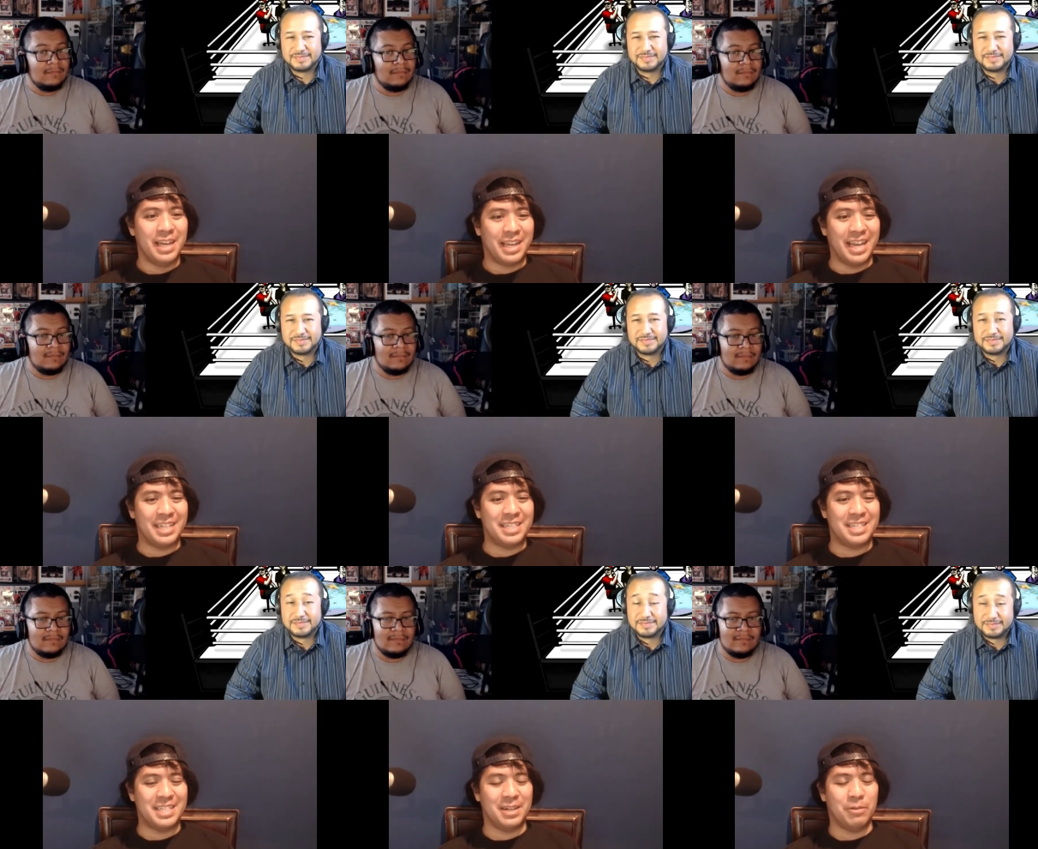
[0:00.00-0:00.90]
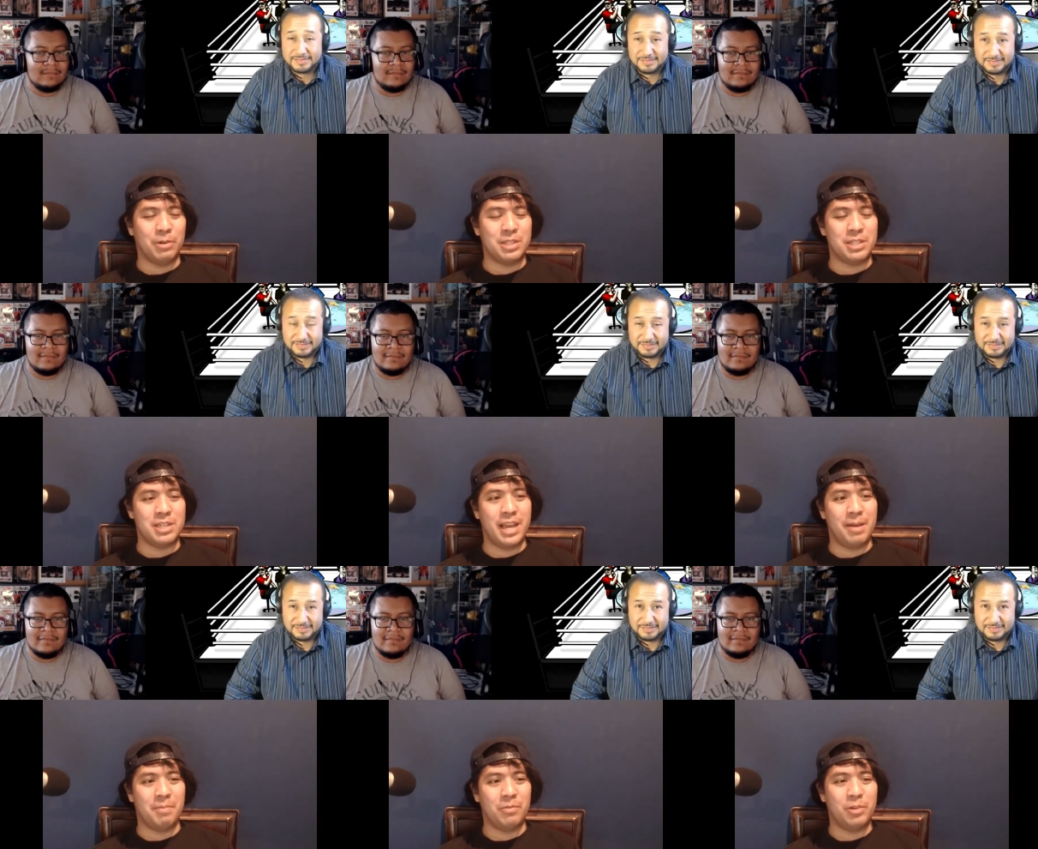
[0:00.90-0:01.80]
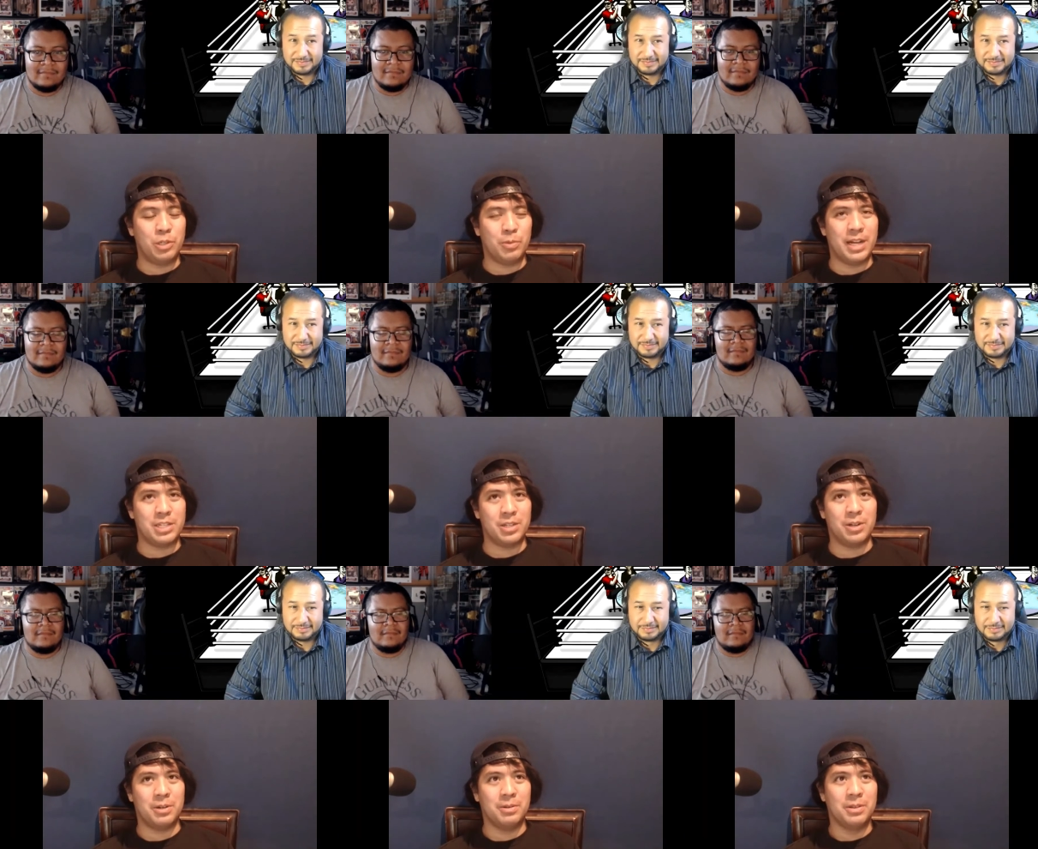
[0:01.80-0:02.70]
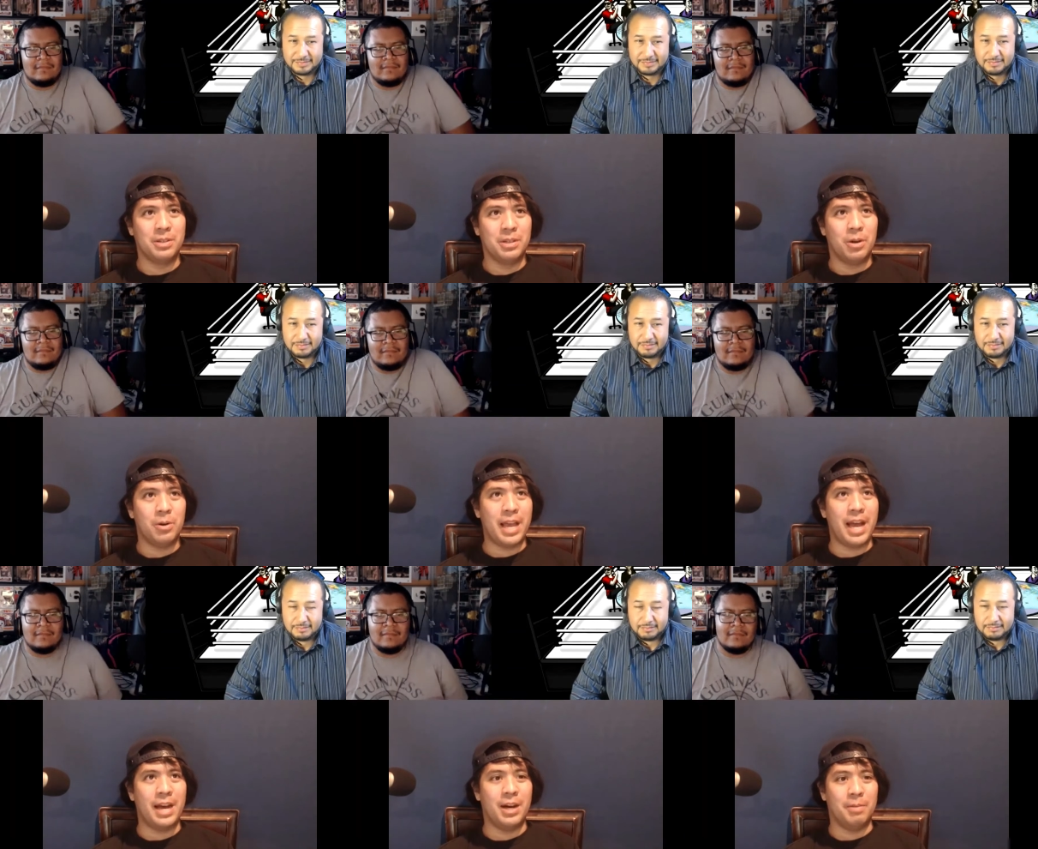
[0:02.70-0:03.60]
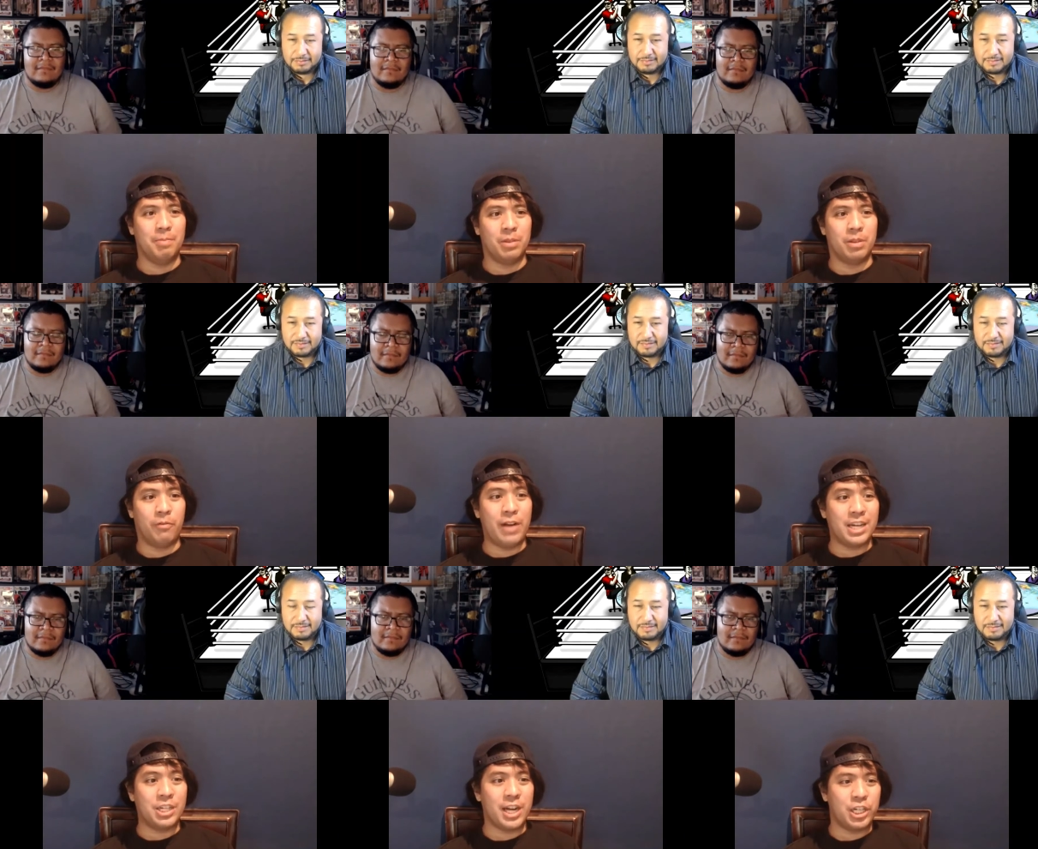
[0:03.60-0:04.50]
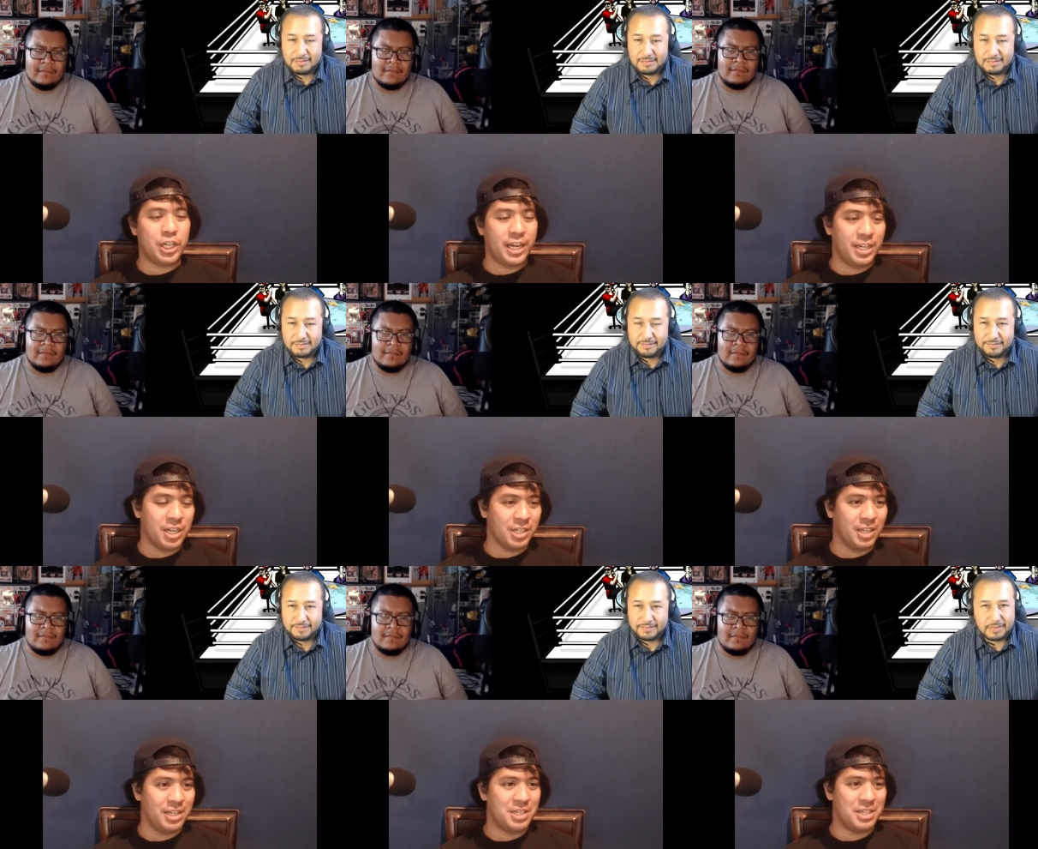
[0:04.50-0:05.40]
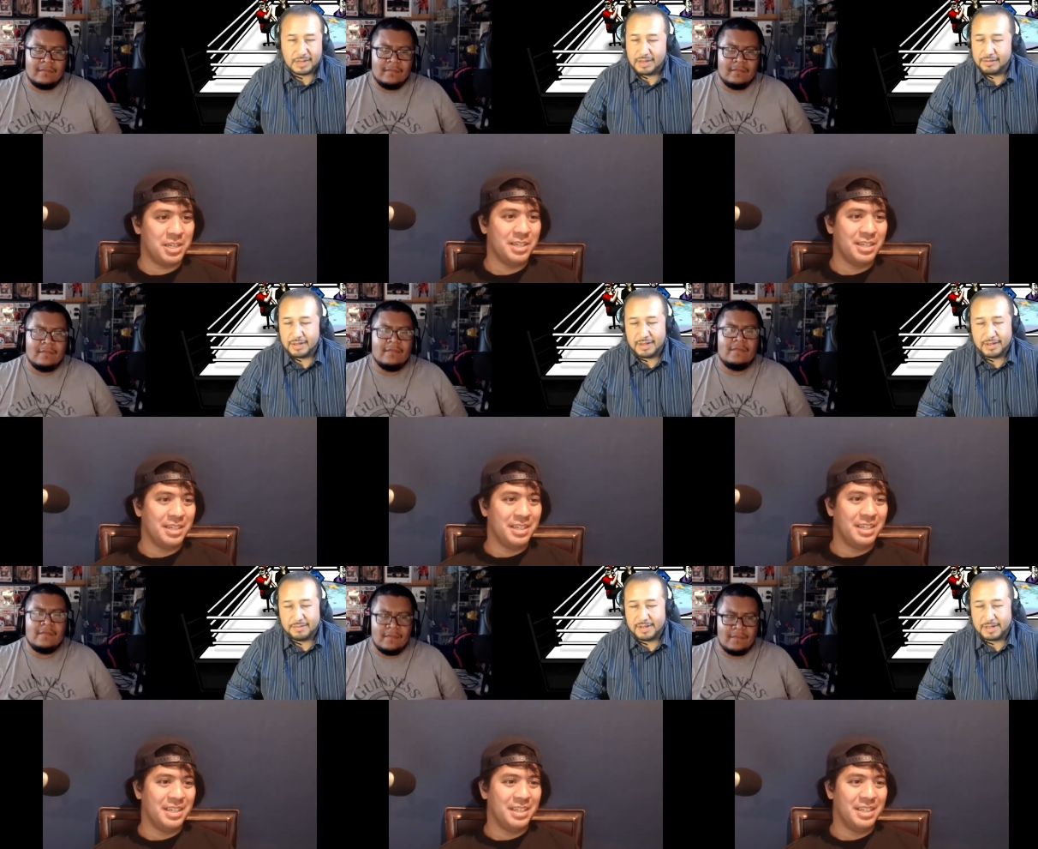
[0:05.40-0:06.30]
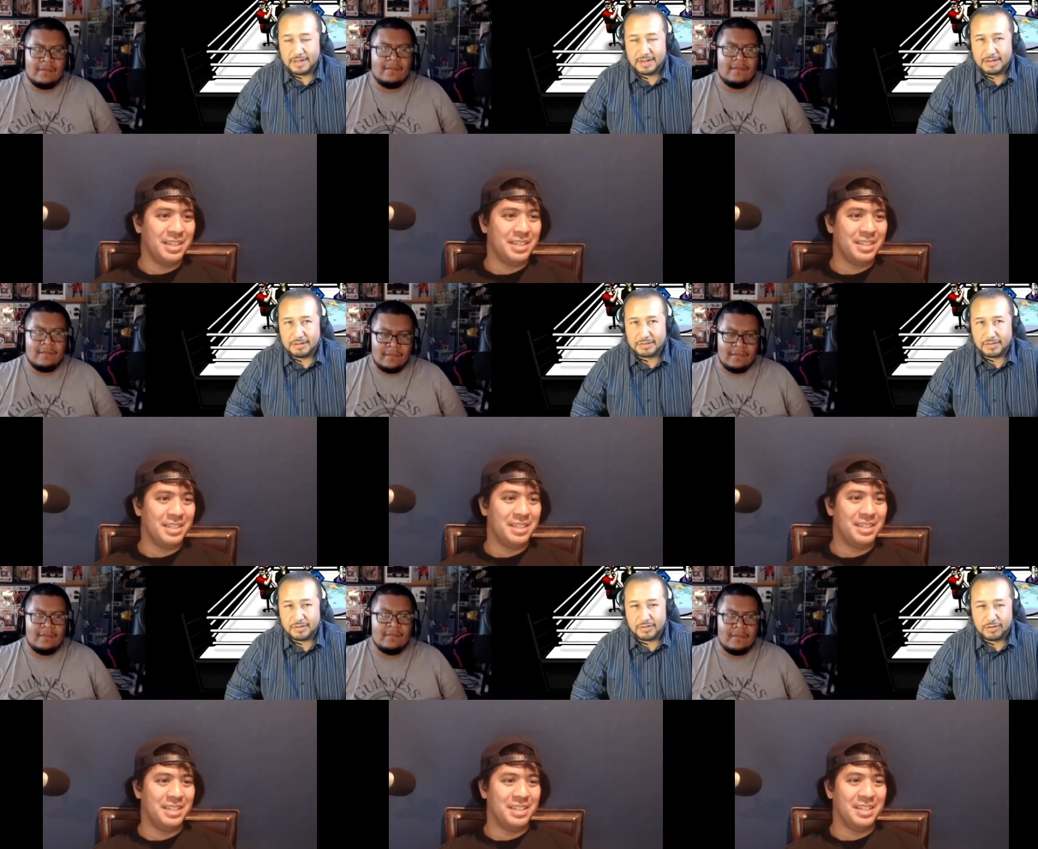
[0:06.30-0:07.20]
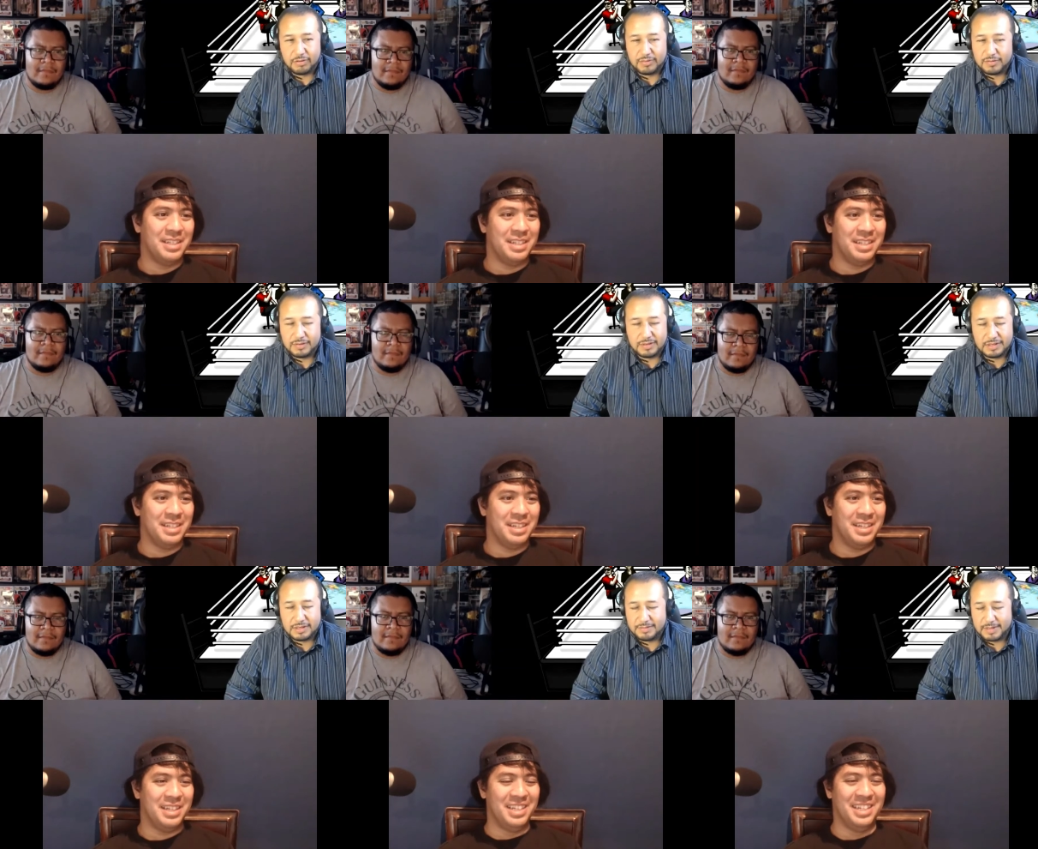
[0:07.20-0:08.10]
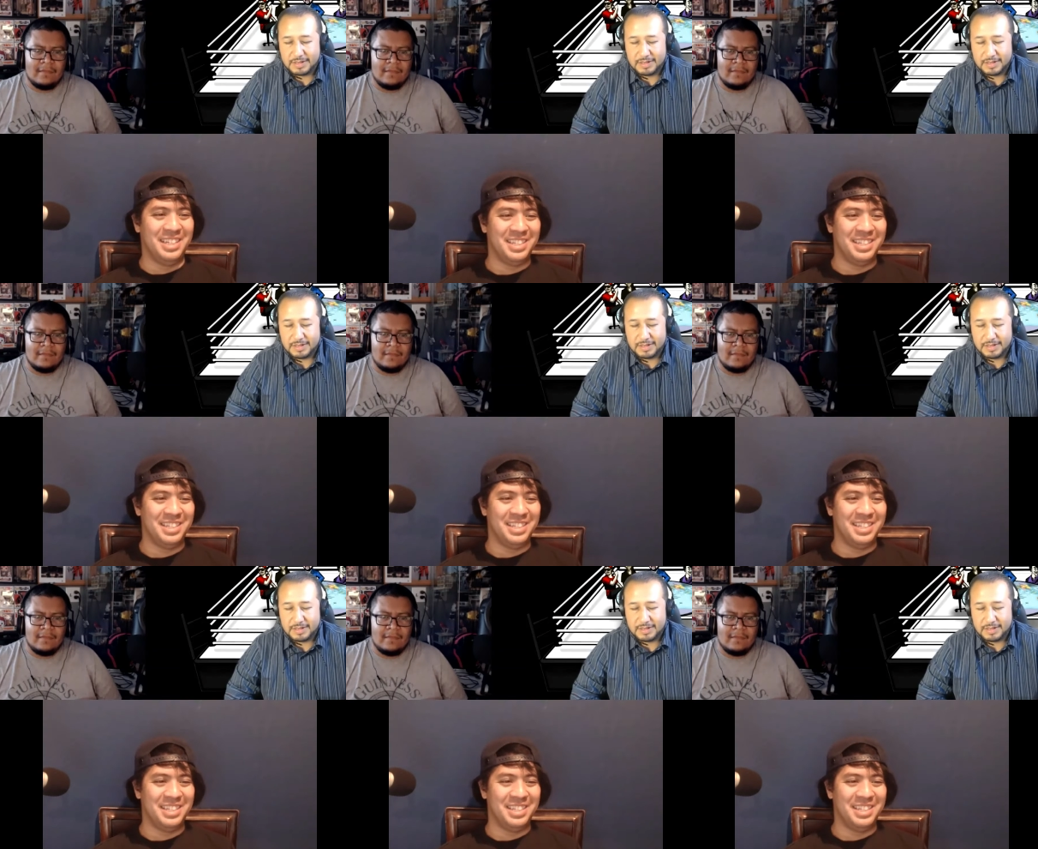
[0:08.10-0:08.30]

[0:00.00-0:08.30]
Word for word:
Speaker 1: against, uh, what's his name? Which wrestler? Oh yeah, um, the franchise Shane Douglas.
Speaker 2: Oh yeah, oh my god, that was horrible. Oh my god.